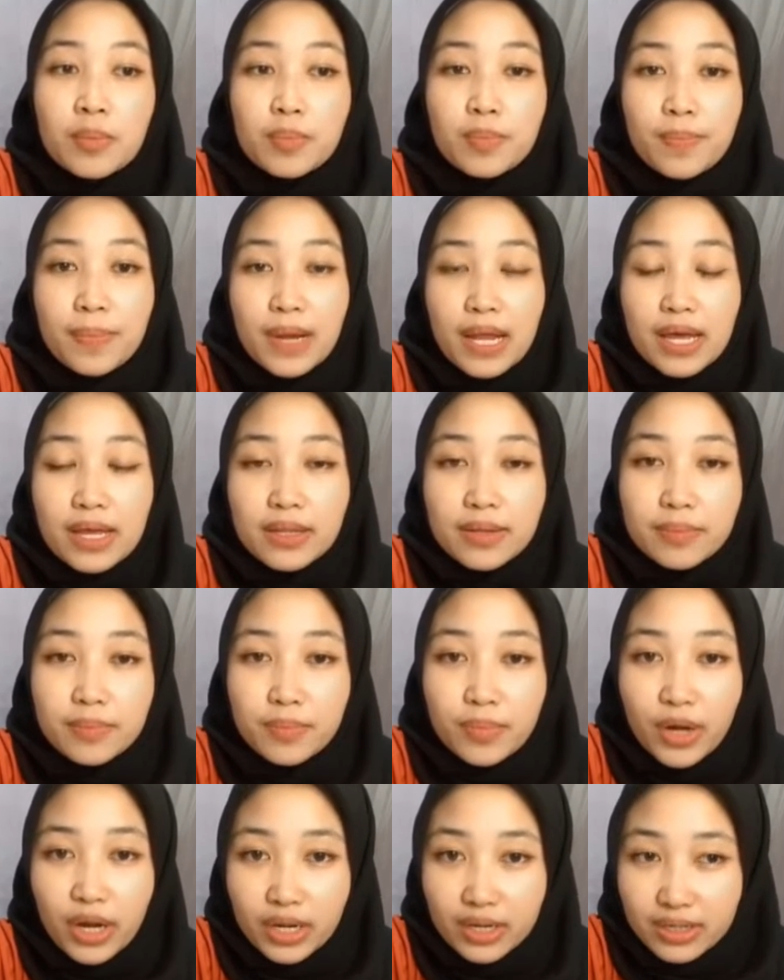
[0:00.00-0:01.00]
plant
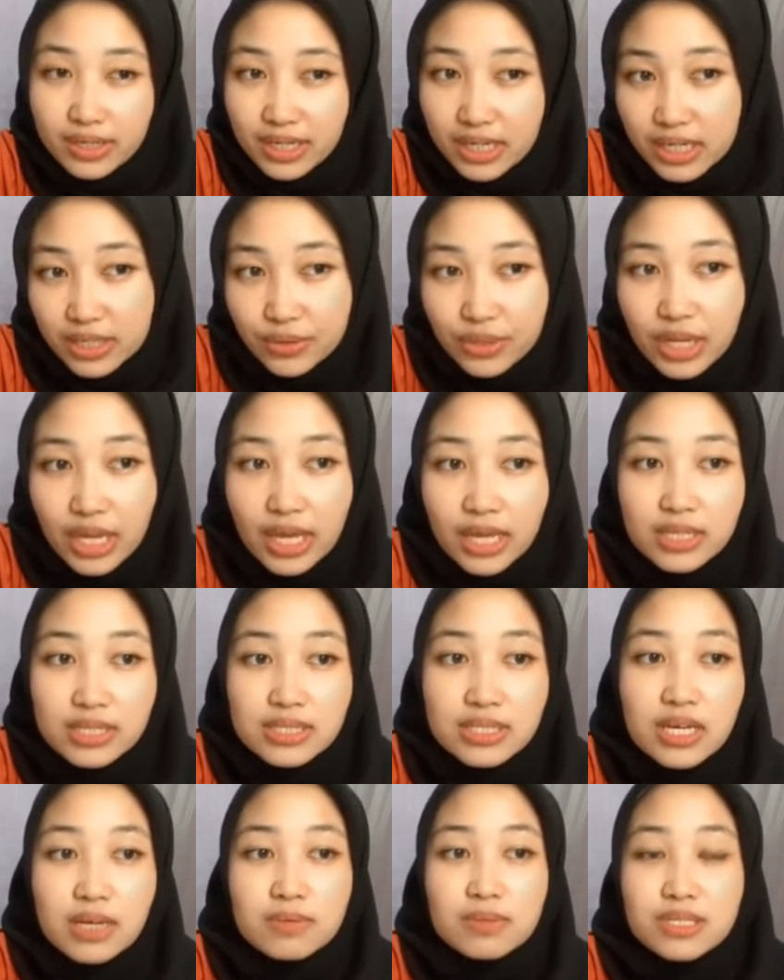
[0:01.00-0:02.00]
breakdown, and
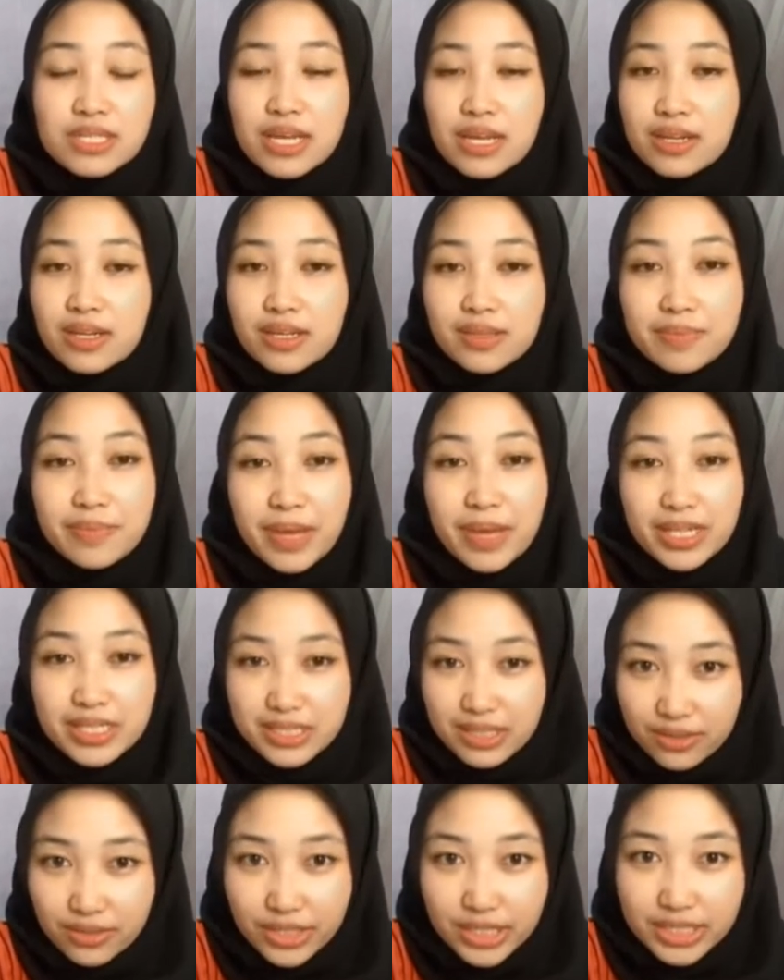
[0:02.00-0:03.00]
substandard
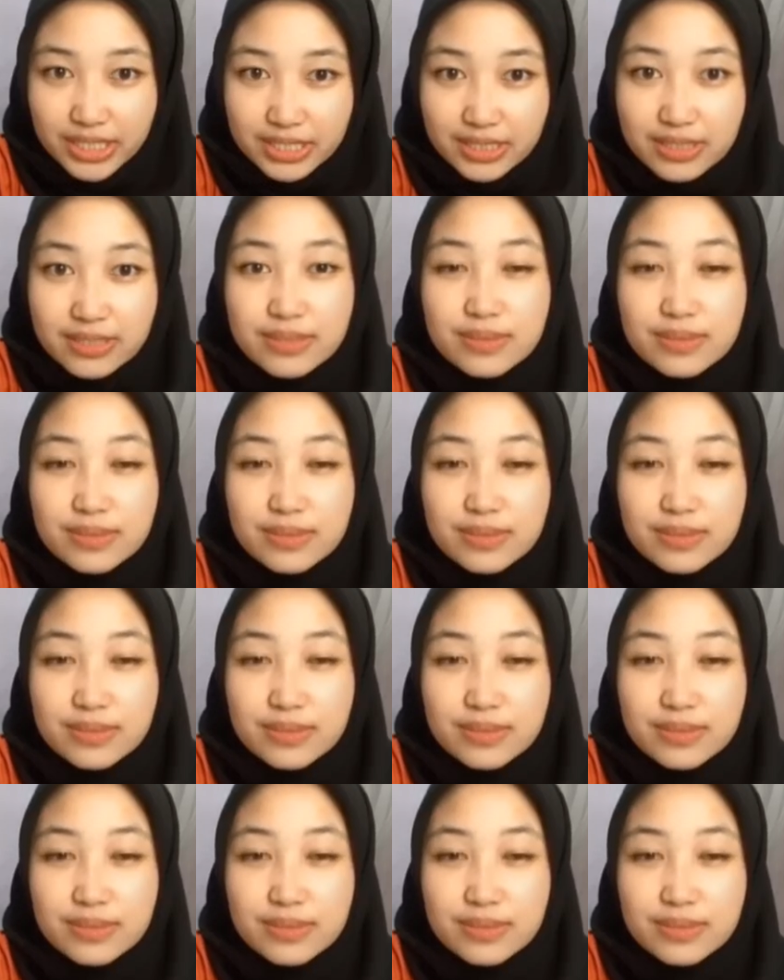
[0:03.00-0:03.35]
material.